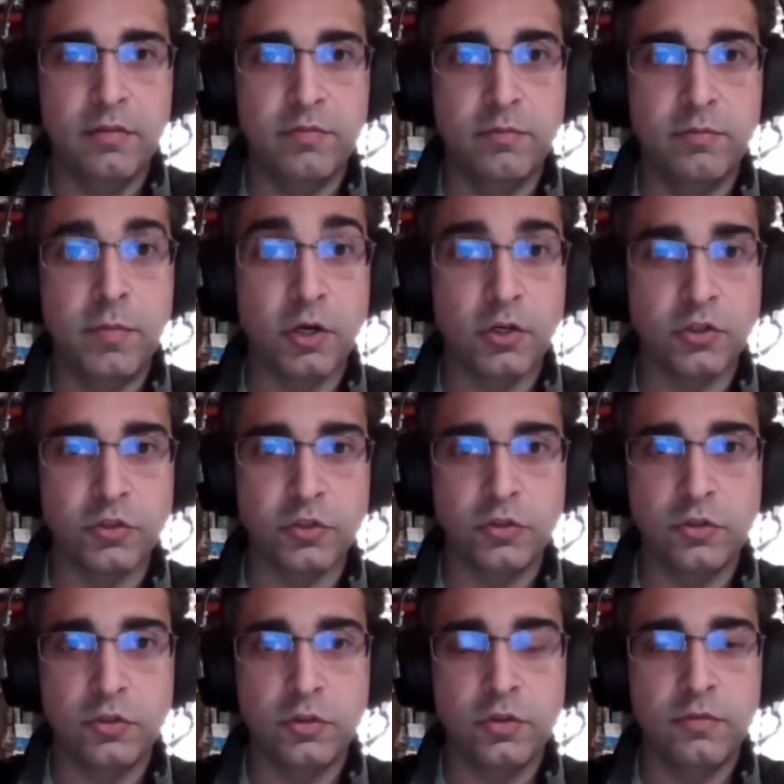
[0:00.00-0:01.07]

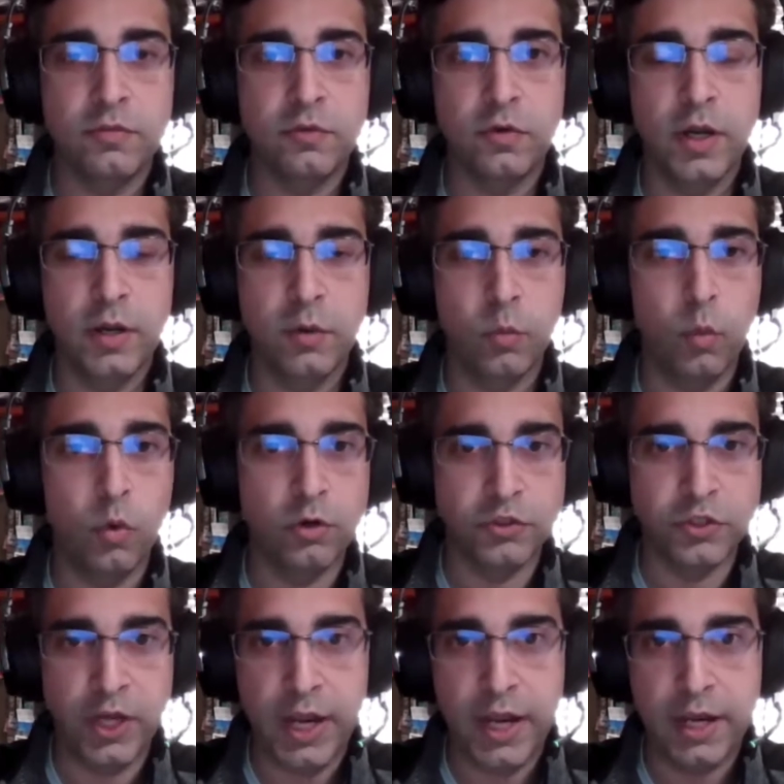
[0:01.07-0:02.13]
marshal for a
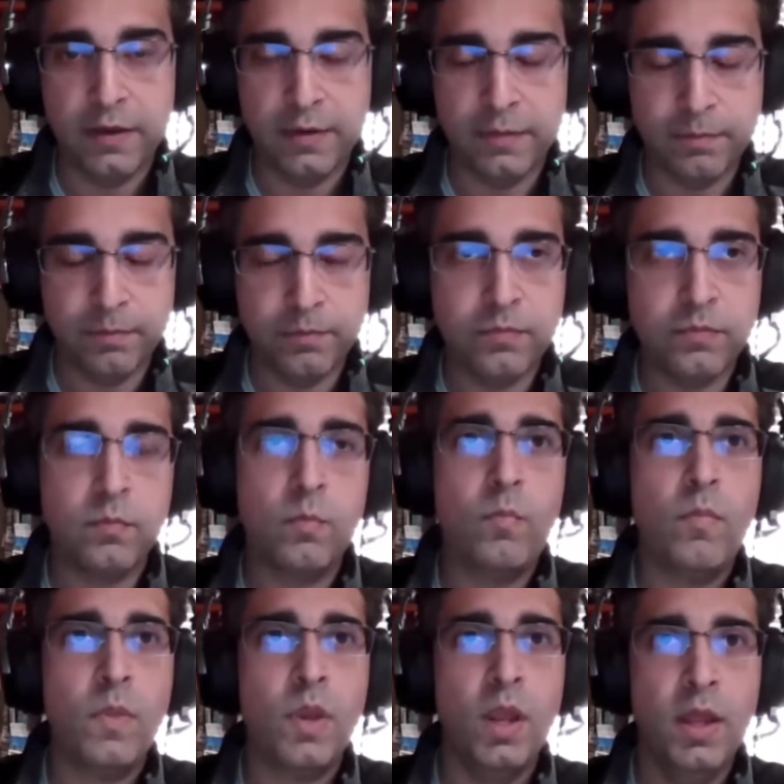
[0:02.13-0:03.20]
warjack,
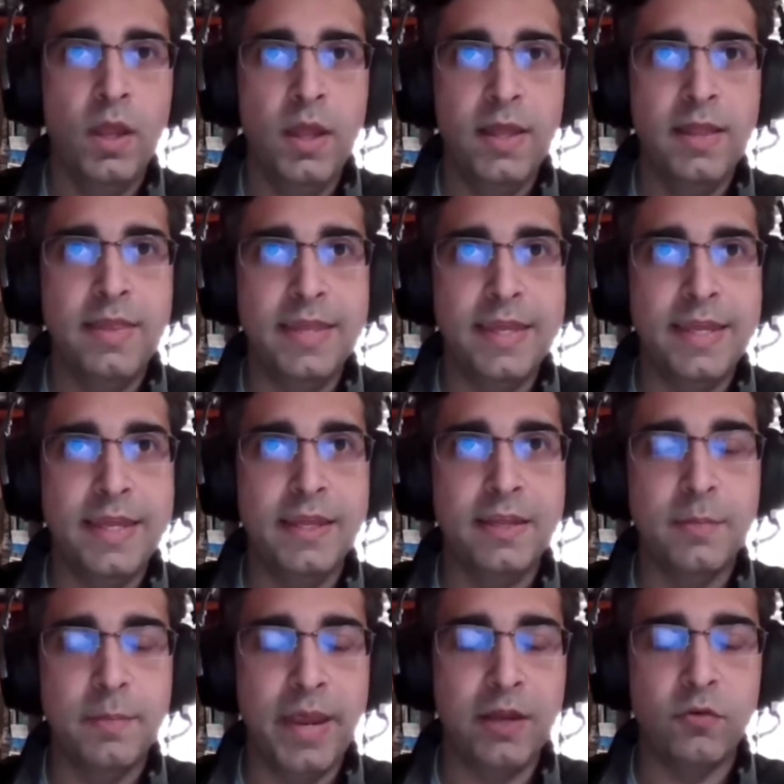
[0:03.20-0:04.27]
the
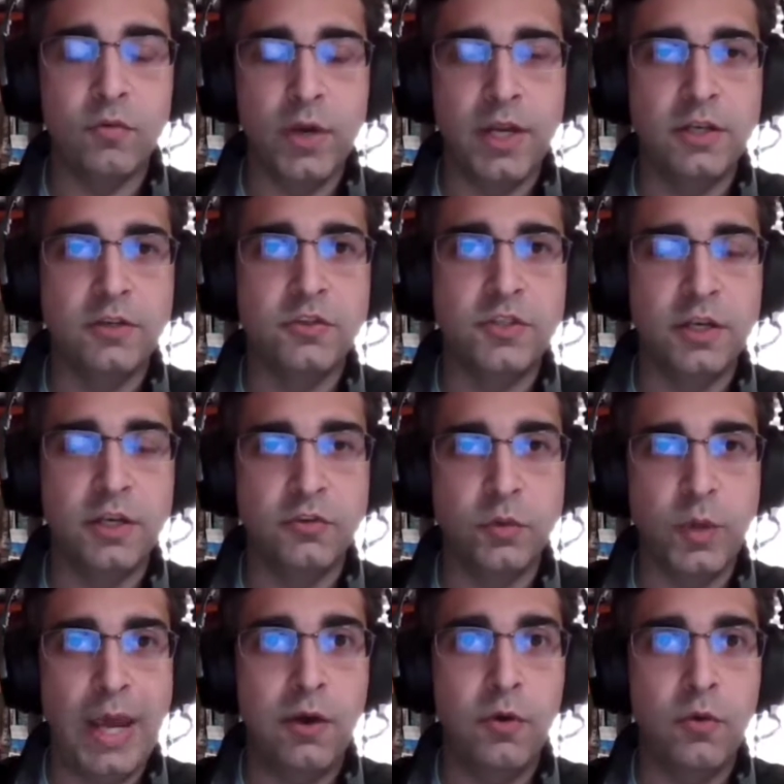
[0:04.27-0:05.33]
command range tells you
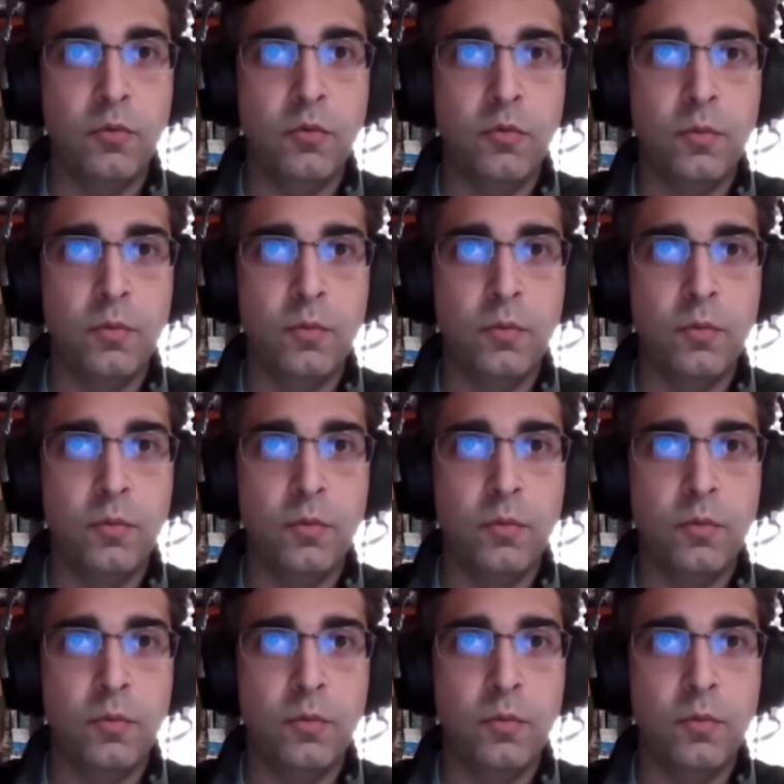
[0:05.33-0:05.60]
how